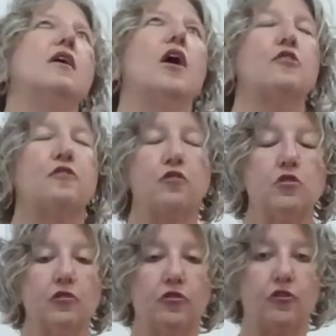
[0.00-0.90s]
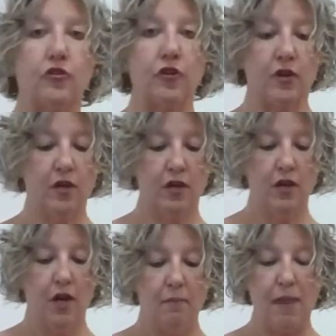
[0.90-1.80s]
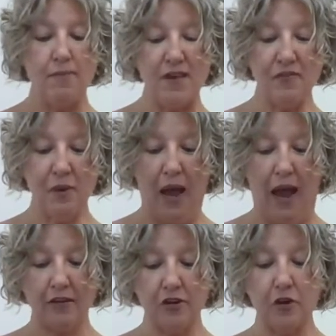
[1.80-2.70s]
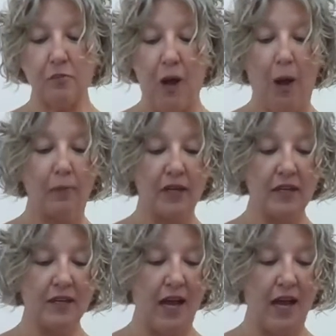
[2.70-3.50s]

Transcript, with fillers: other fruits, maybe even I don't know pumpkin.